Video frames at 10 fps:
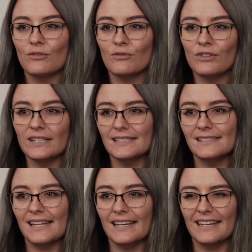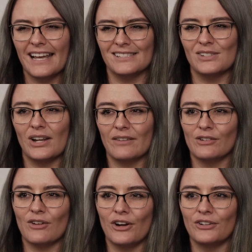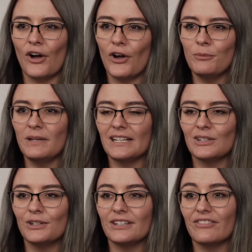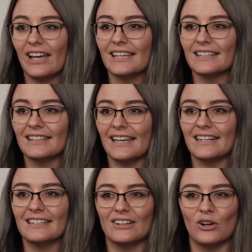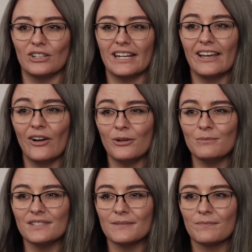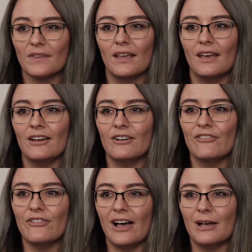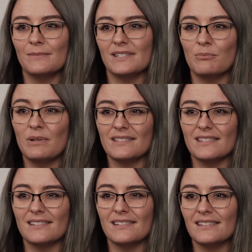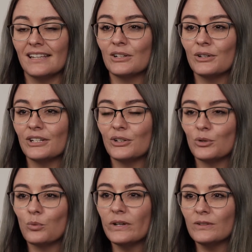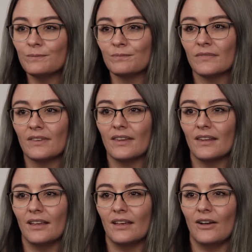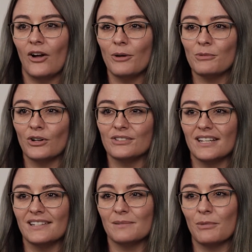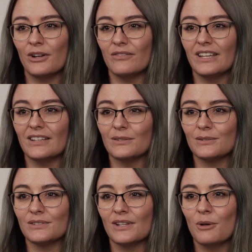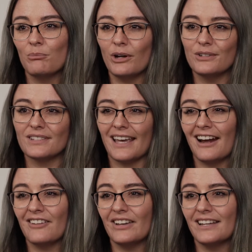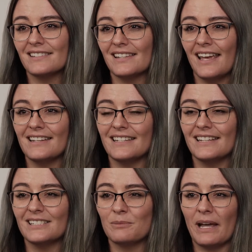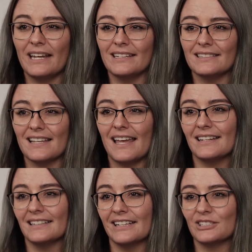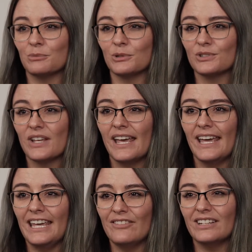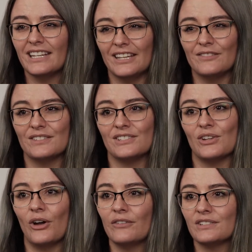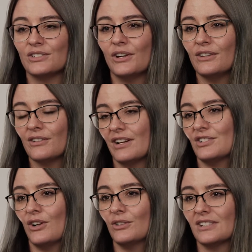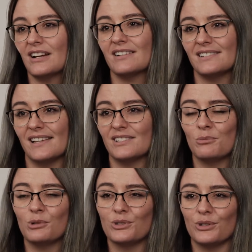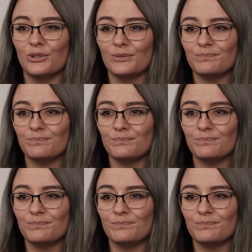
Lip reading: real estate outside of your own home including vacant land and holiday homes, farms and businesses including goodwill, home contents, motor vehicles, boats, caravans, antiques, paintings and collectibles. Even gifts over certain thresholds are assessable too.